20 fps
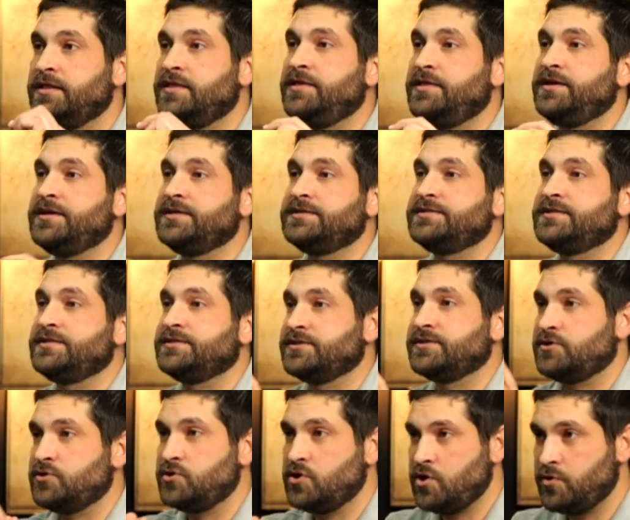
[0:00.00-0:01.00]
This is
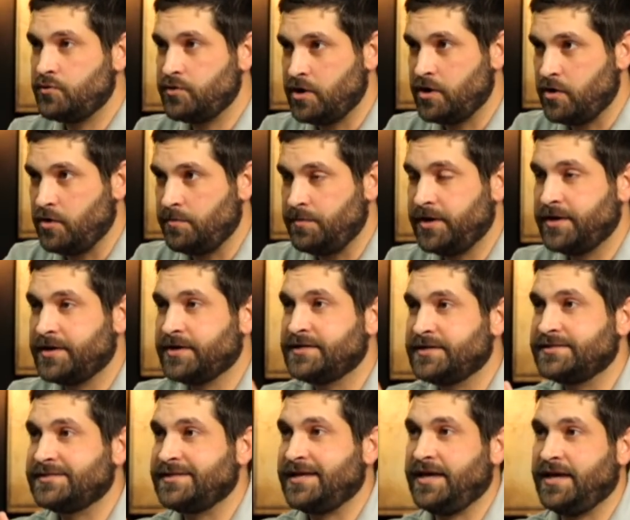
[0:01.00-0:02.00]
a no-no
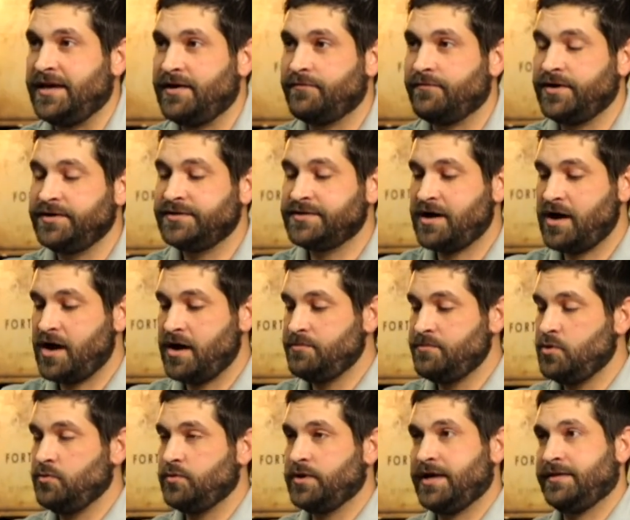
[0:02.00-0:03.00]
because every time
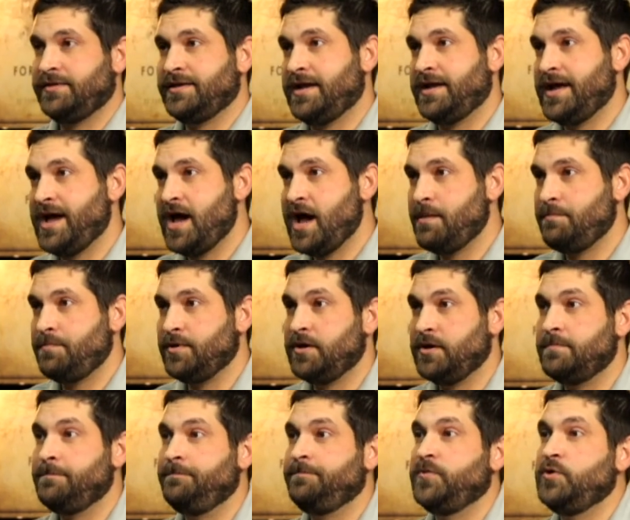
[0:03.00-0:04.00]
you let that
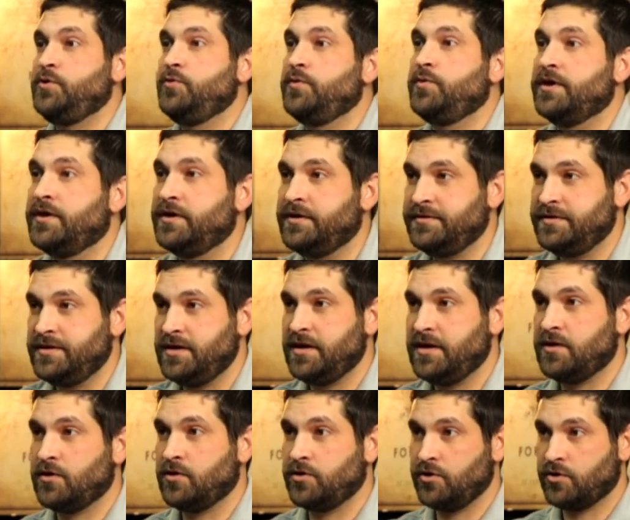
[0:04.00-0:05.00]
happen, you get a
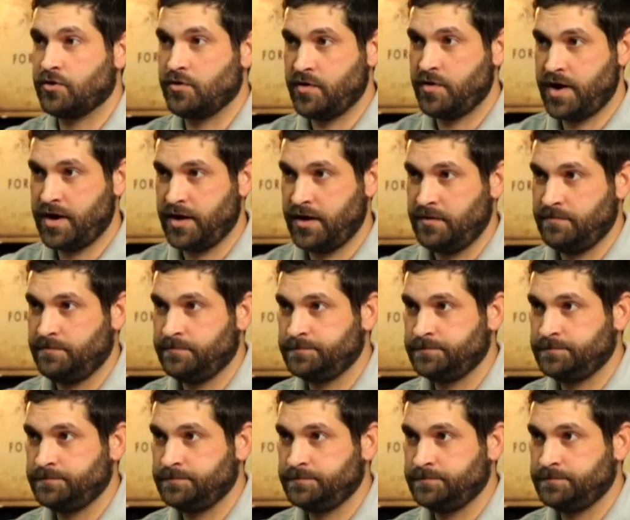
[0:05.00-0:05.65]
ding on your credit.